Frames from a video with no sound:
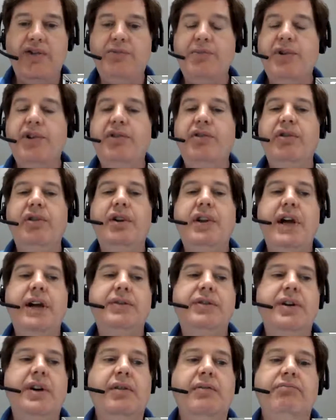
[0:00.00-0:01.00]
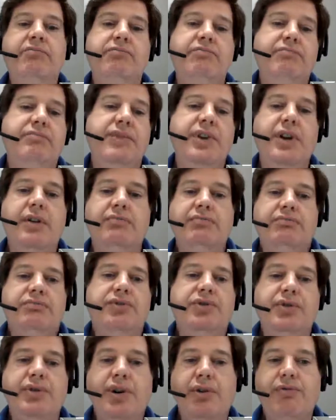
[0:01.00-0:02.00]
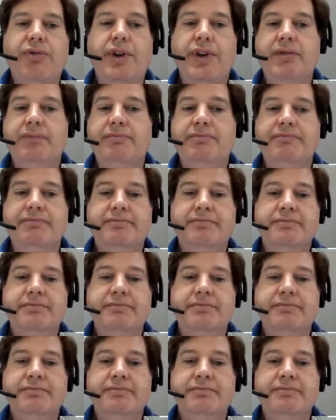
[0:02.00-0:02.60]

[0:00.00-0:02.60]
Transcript: material out there. Go read it.